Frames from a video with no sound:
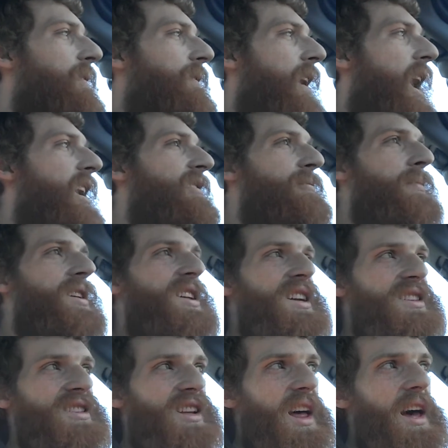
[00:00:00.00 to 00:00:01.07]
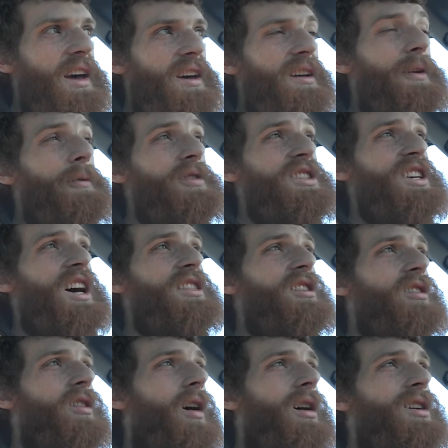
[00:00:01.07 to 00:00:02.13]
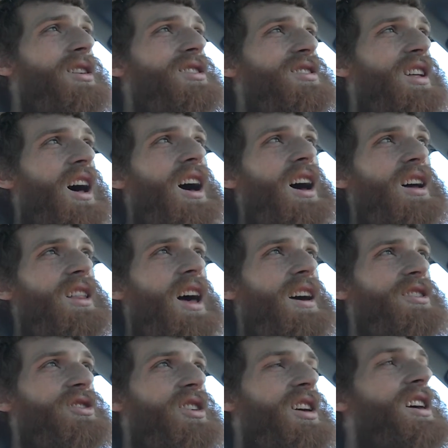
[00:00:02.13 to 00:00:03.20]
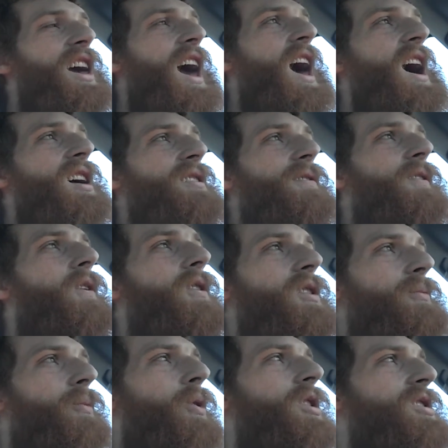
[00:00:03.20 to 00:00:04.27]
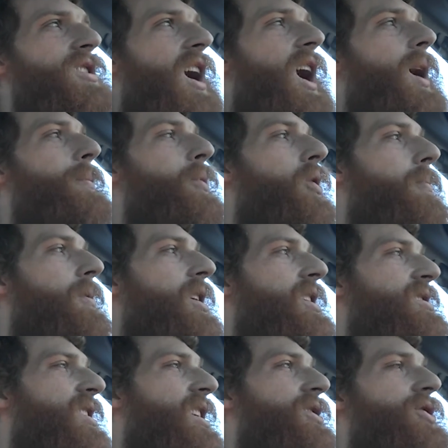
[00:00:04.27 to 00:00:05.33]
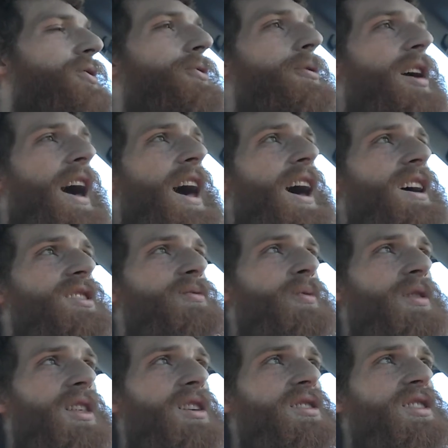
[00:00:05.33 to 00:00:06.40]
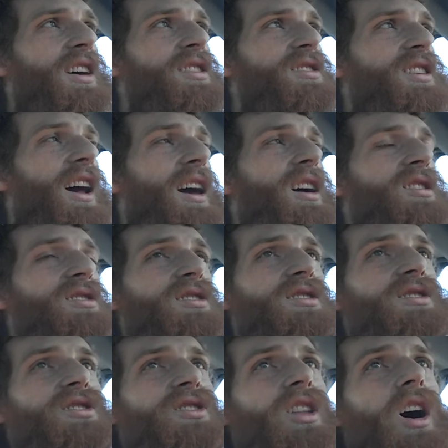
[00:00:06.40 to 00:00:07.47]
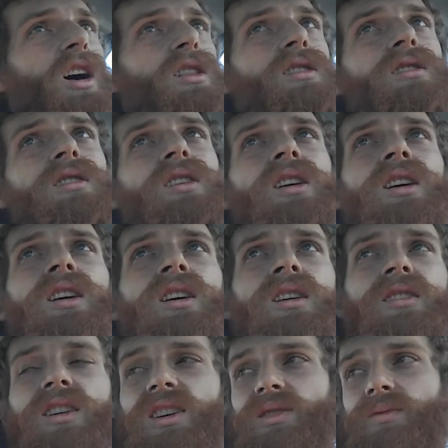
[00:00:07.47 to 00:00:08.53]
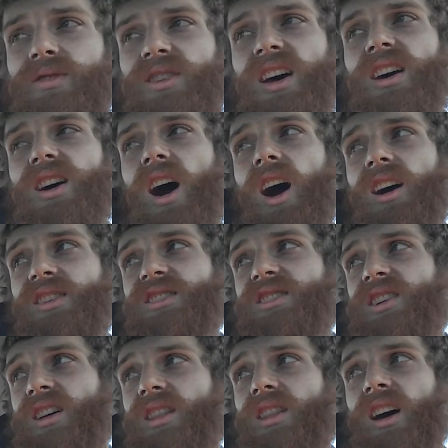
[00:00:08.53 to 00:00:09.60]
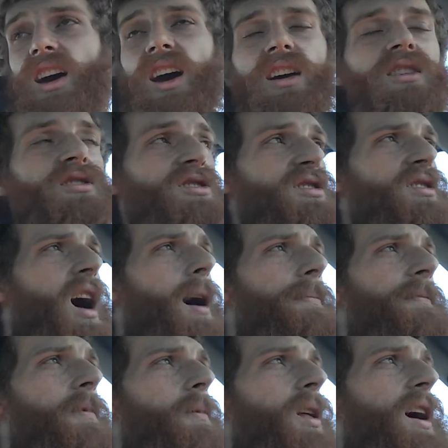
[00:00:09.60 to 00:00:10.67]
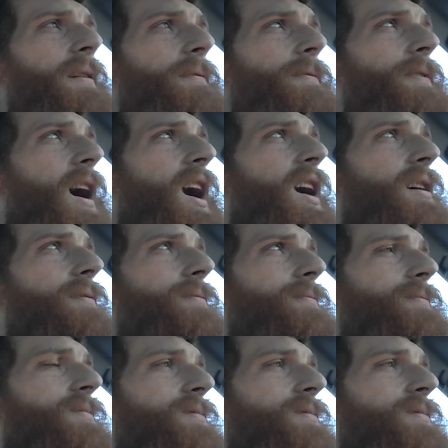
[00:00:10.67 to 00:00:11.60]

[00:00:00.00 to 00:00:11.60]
5 minutes, and it was like the longest I had actually gagged for in one time. Normally it's like 2 gags within 10 seconds and it's done. This was like constant. Like, I could stop for like 5,